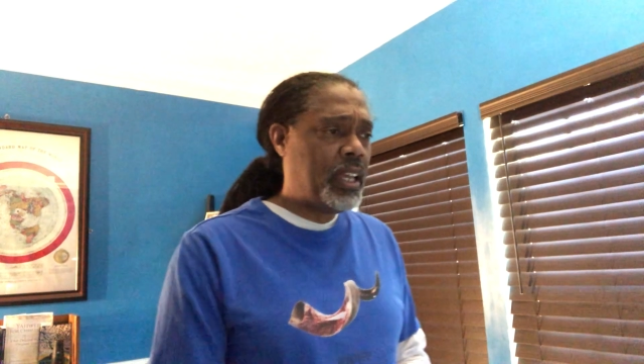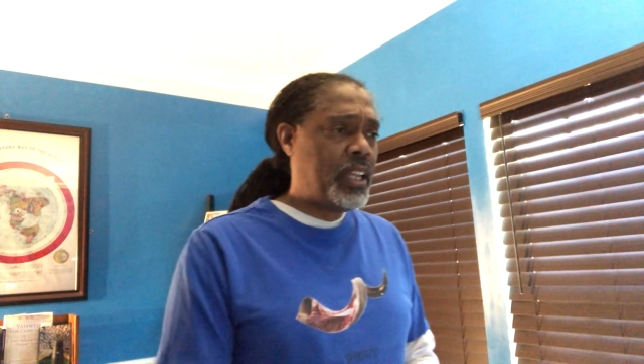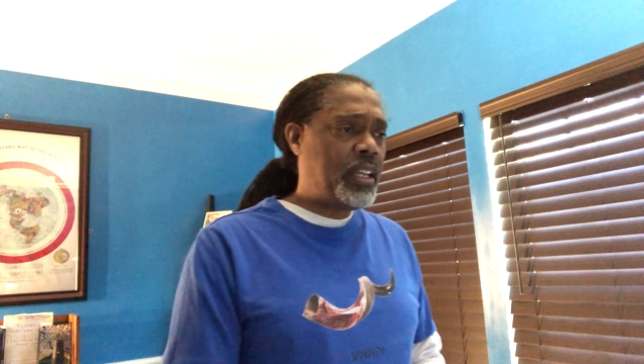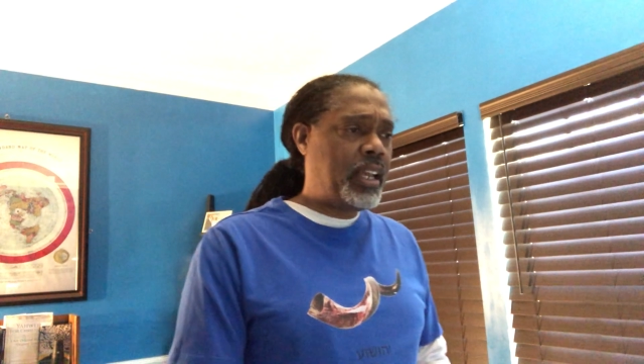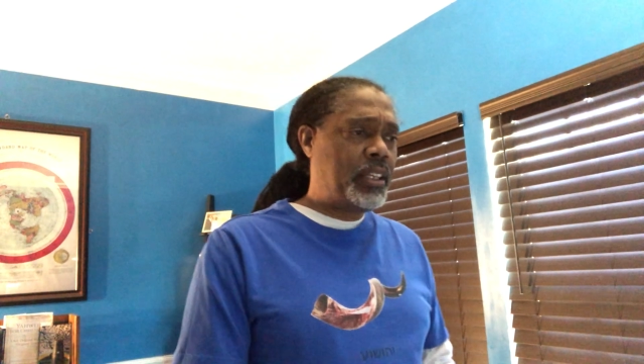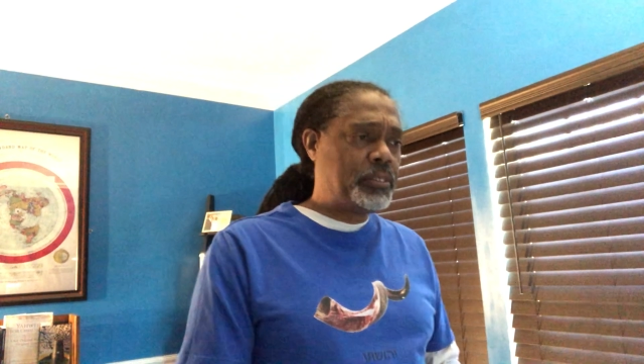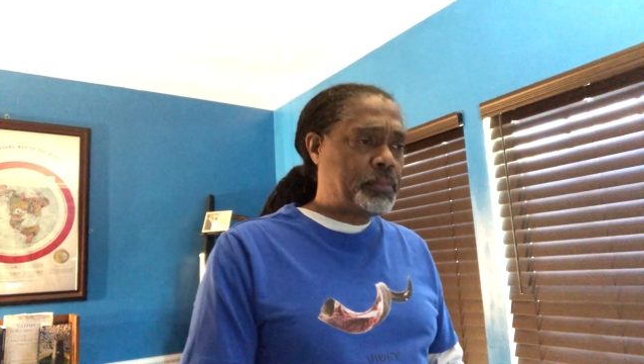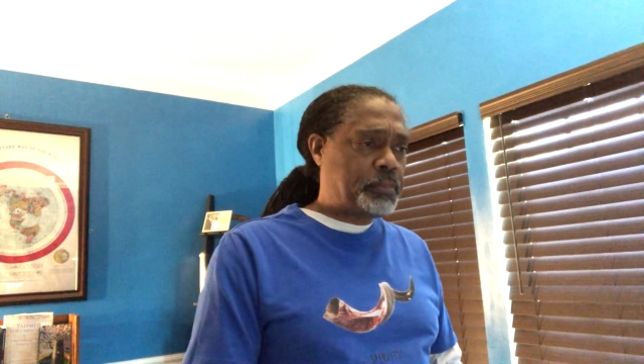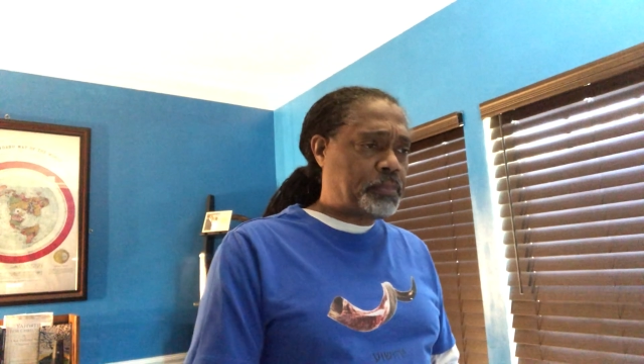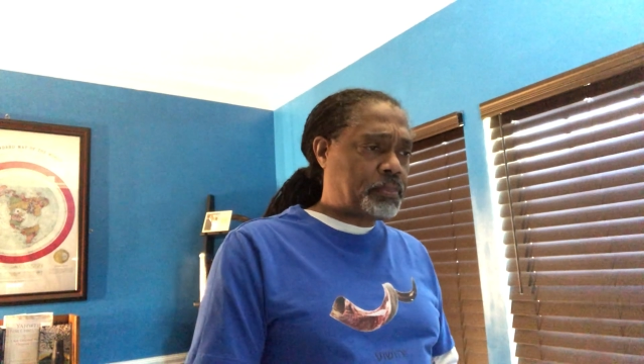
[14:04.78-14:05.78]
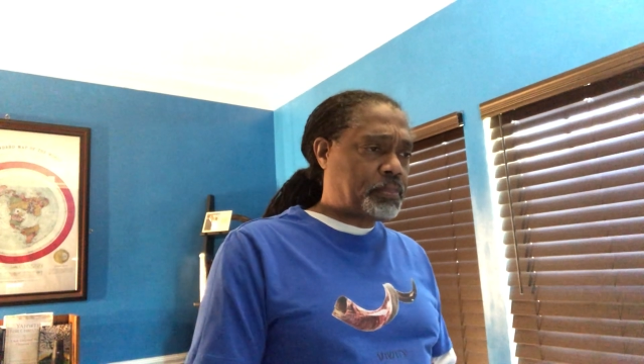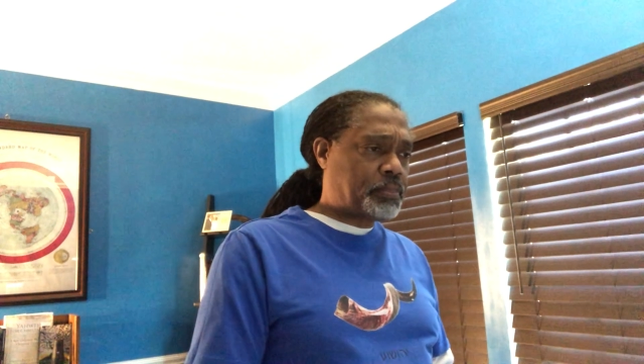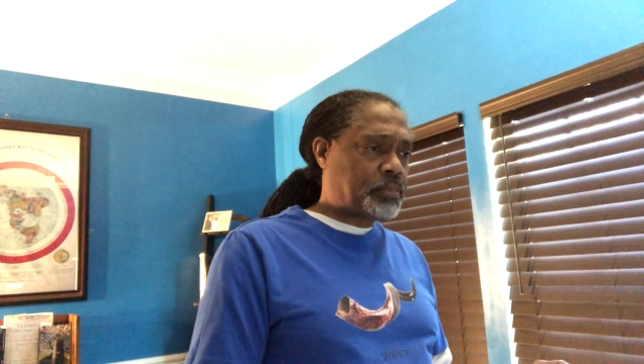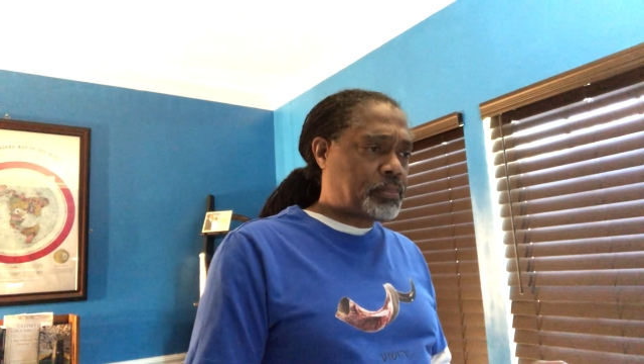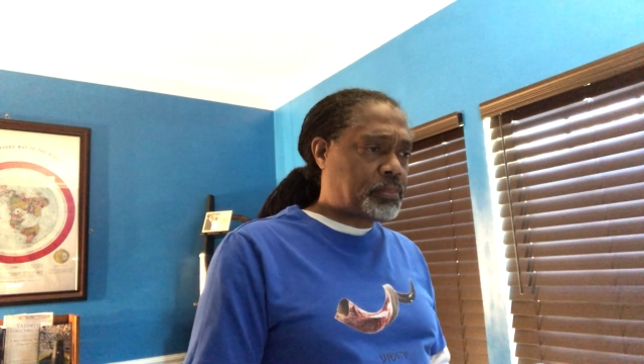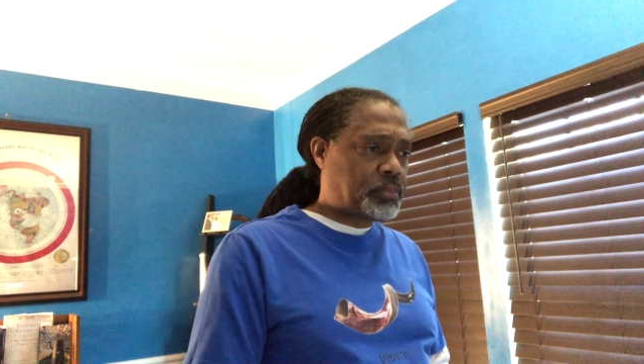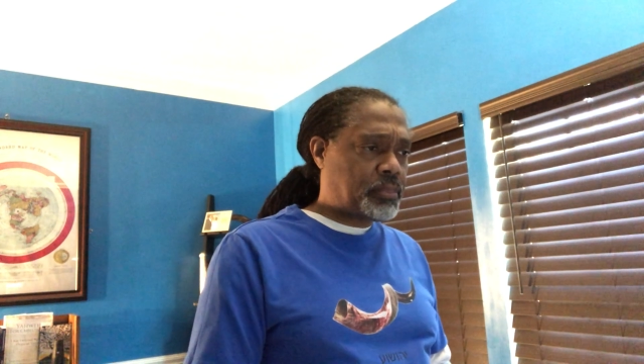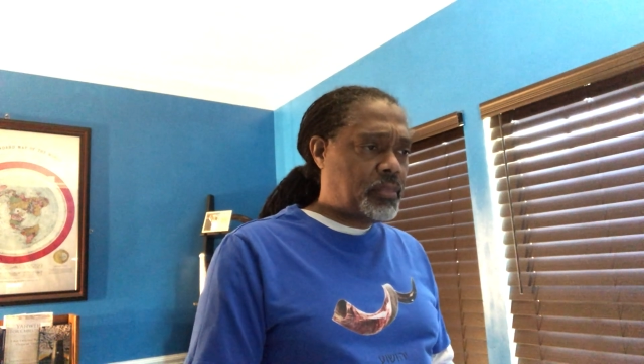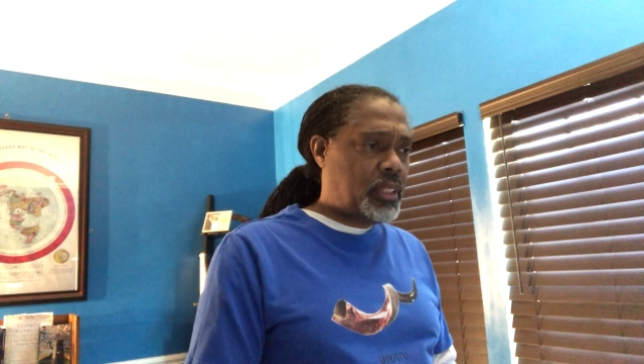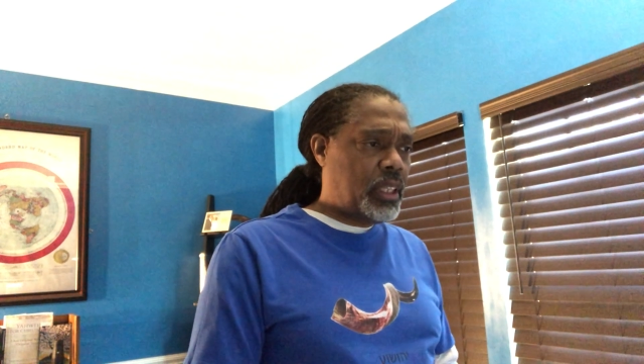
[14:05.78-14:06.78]
Now,
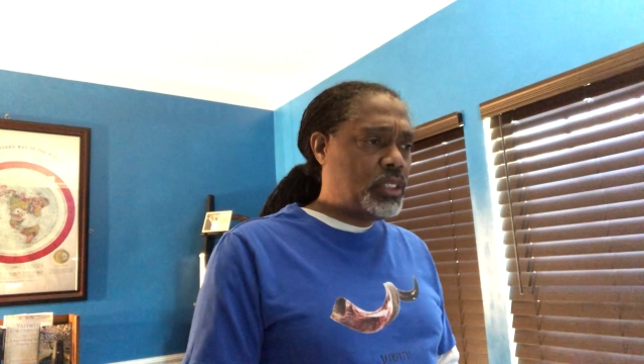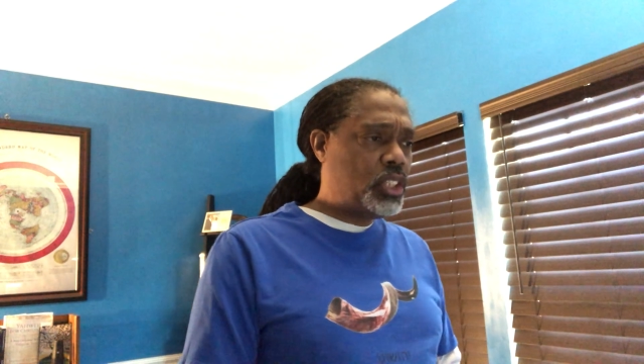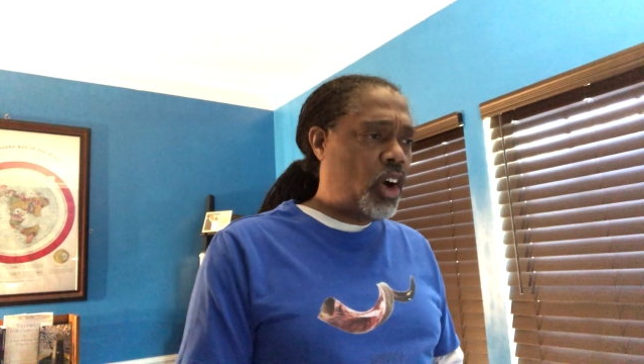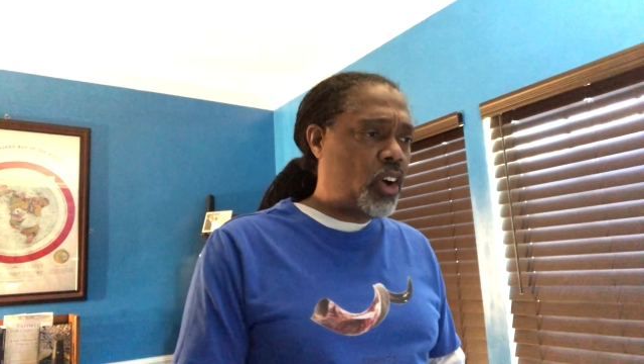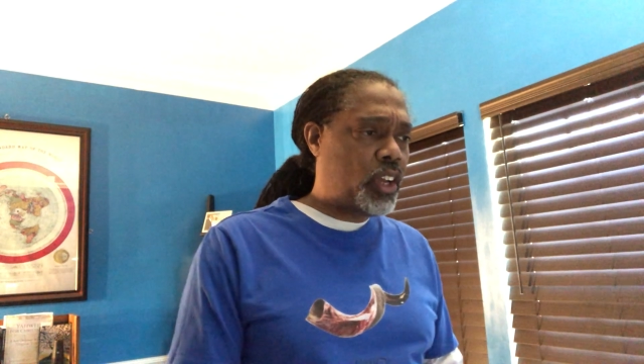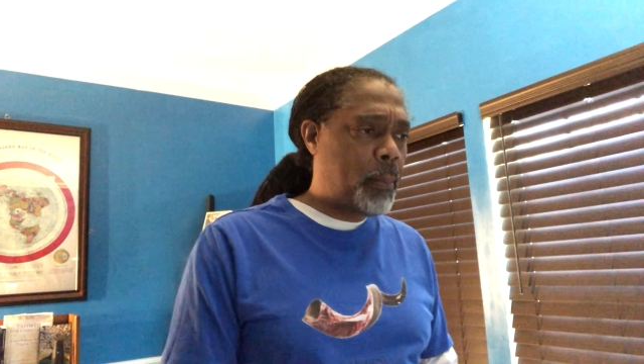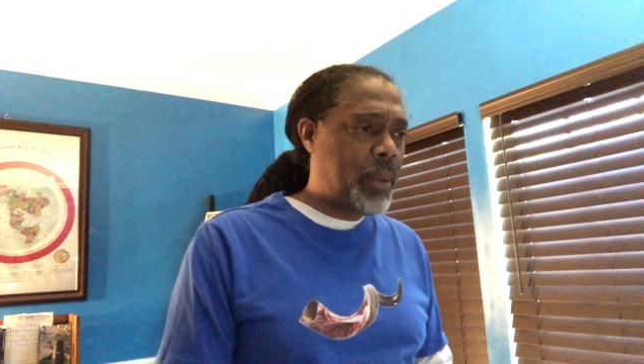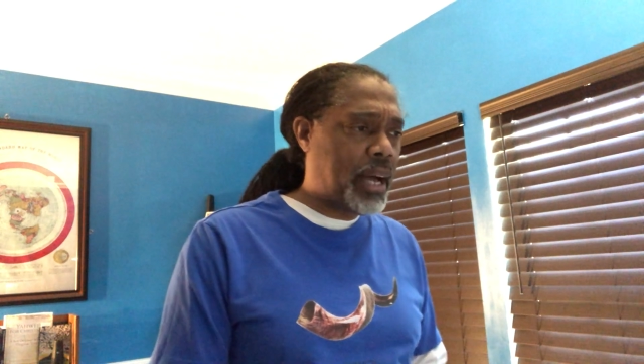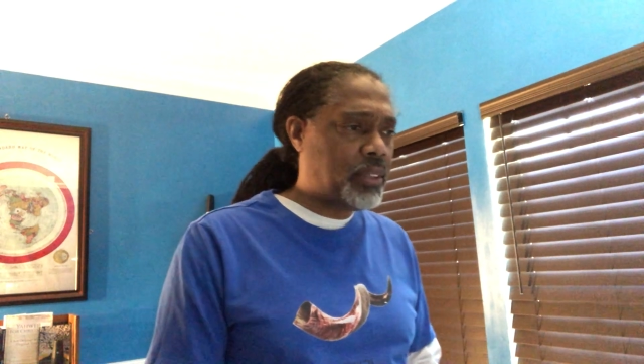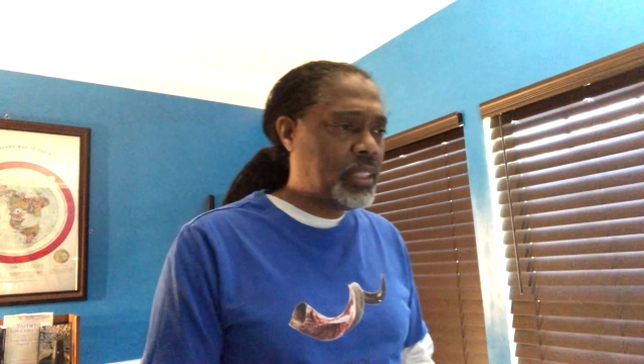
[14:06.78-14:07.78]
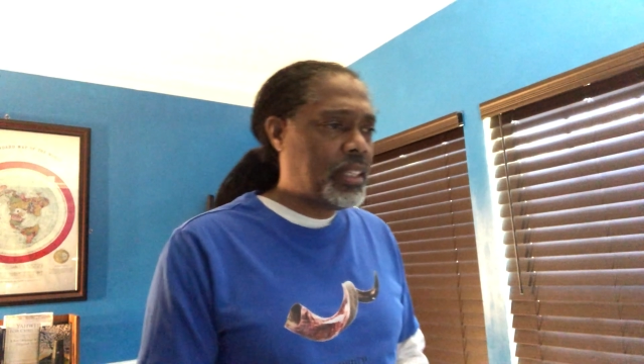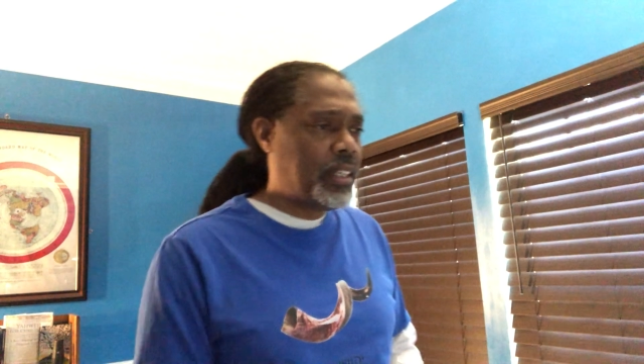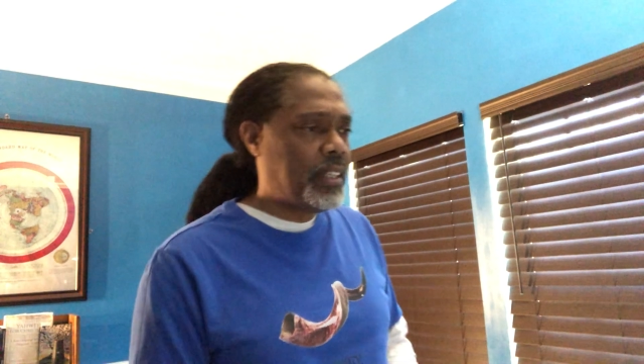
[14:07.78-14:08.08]
talking about